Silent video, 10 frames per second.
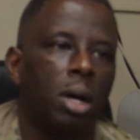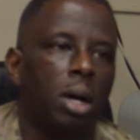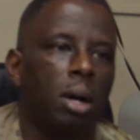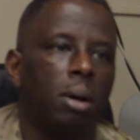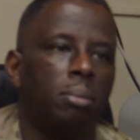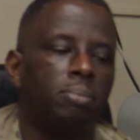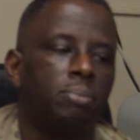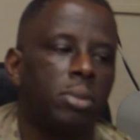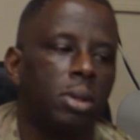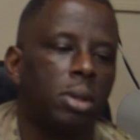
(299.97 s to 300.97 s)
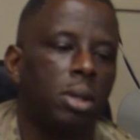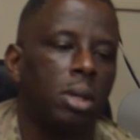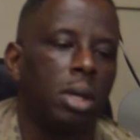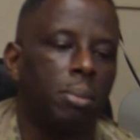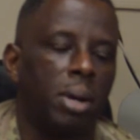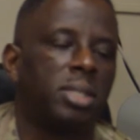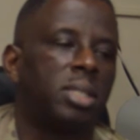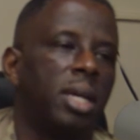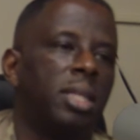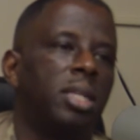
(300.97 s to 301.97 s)
Um, am I
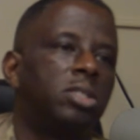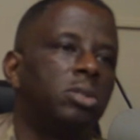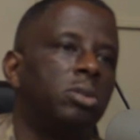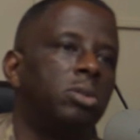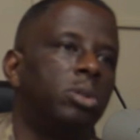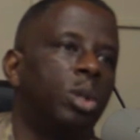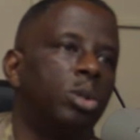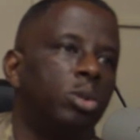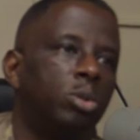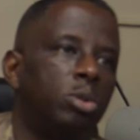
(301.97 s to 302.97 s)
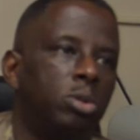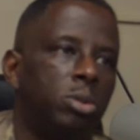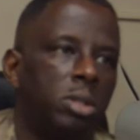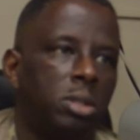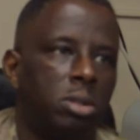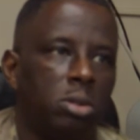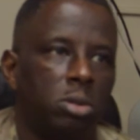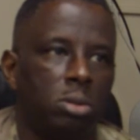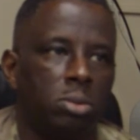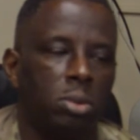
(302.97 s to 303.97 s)
saying that you you know you, you need
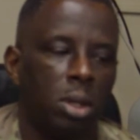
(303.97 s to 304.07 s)
to